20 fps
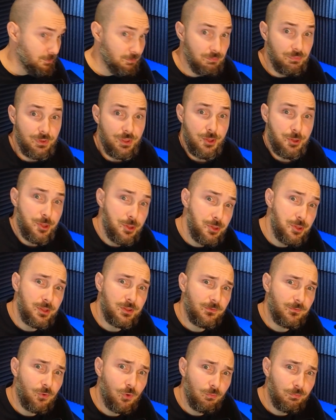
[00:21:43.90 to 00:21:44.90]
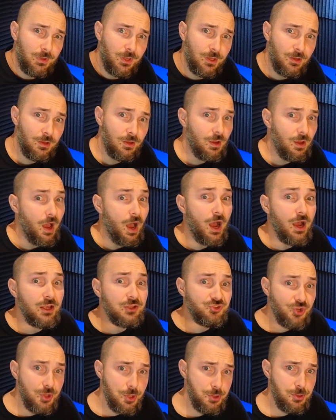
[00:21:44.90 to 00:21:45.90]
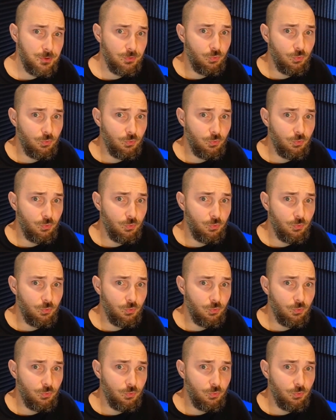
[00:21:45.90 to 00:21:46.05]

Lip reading: this is it from me. I just